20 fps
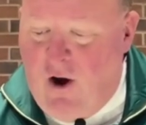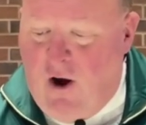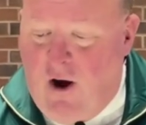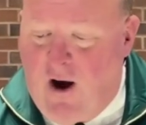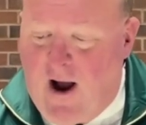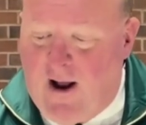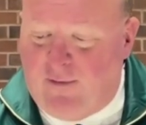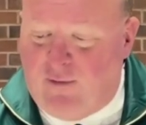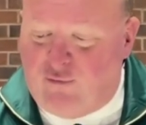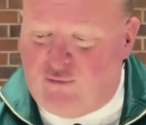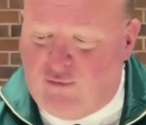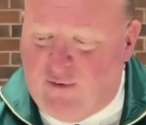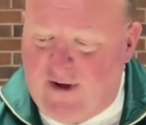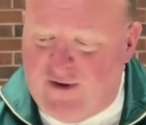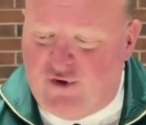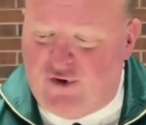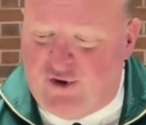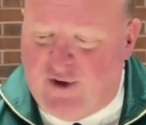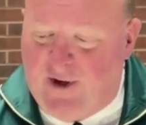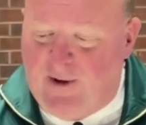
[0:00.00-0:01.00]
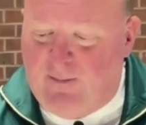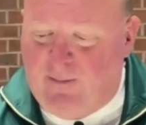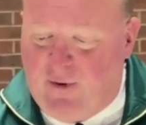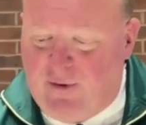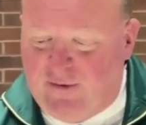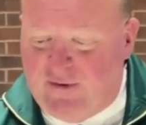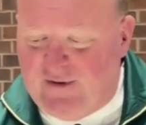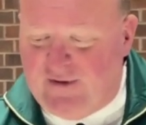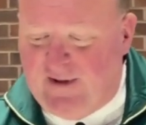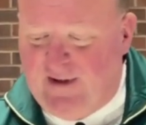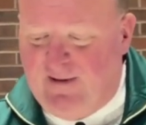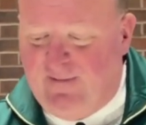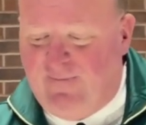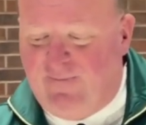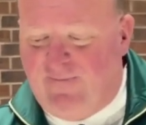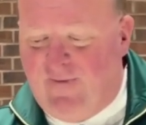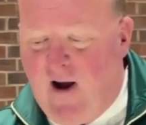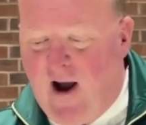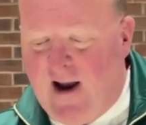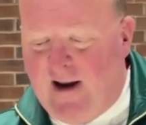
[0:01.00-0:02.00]
on Rich in Mercy,
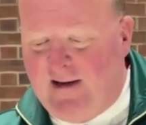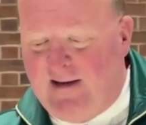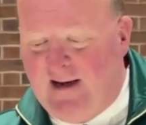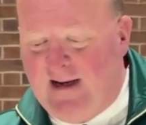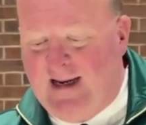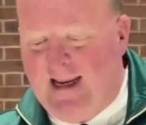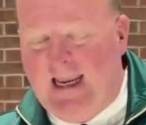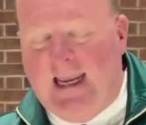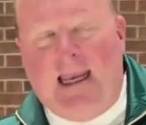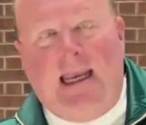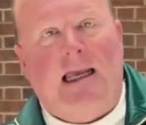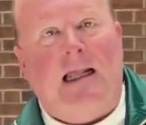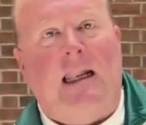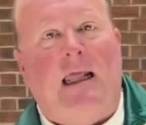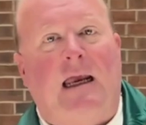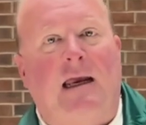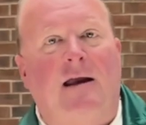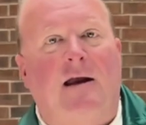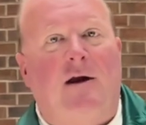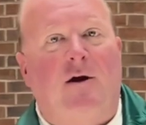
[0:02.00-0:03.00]
Finding Healing